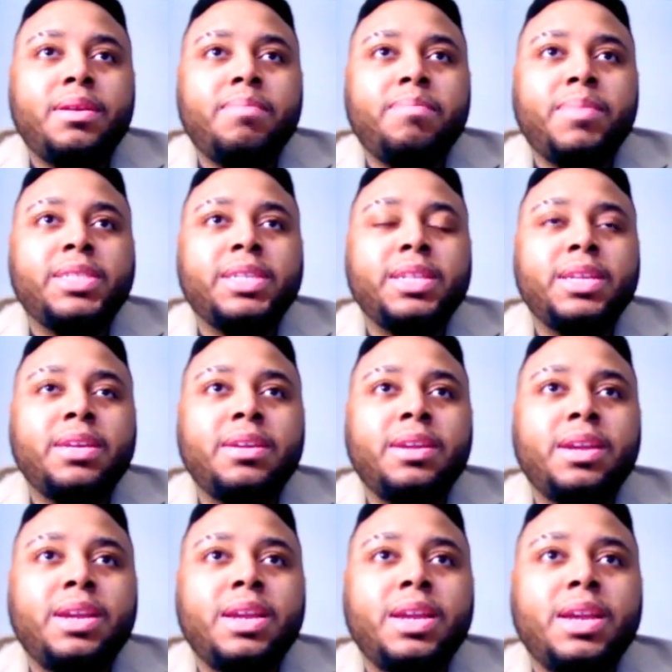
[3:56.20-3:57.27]
basically,
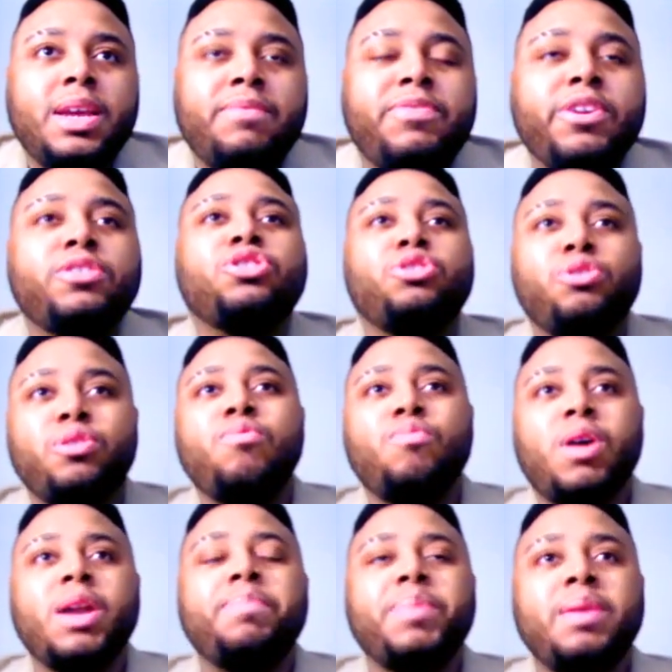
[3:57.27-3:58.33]
if there's
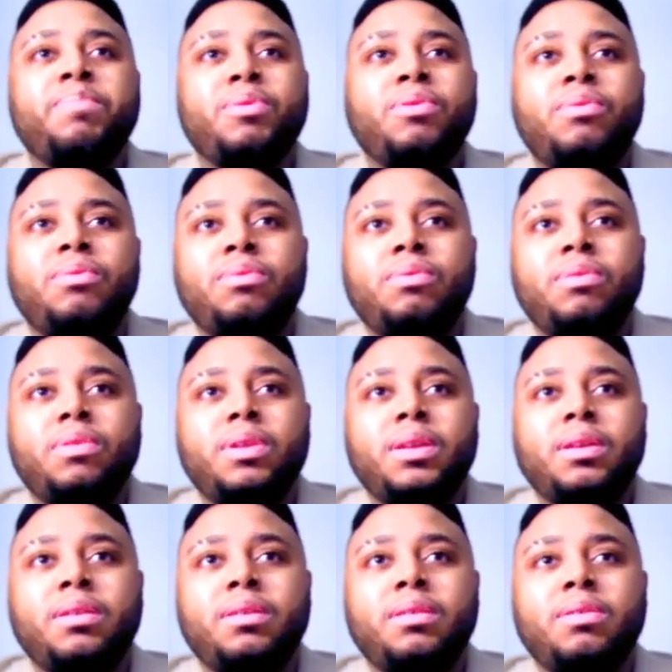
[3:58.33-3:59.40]
31 people
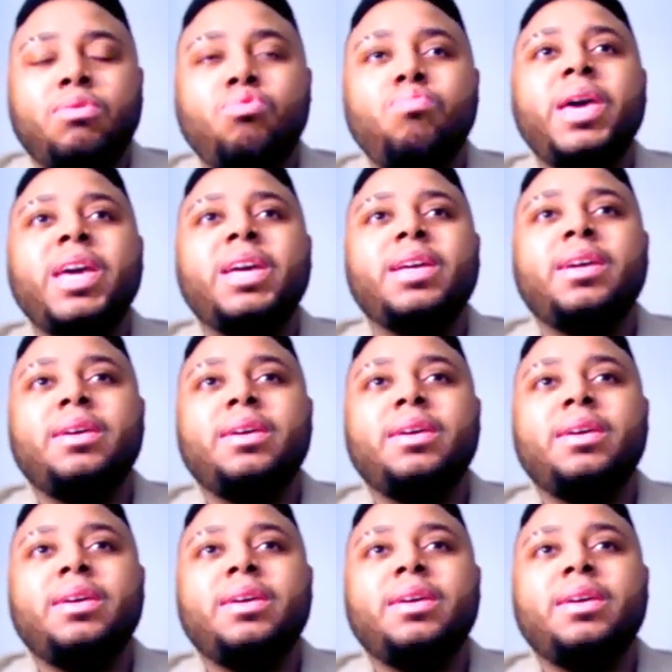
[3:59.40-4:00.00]
who make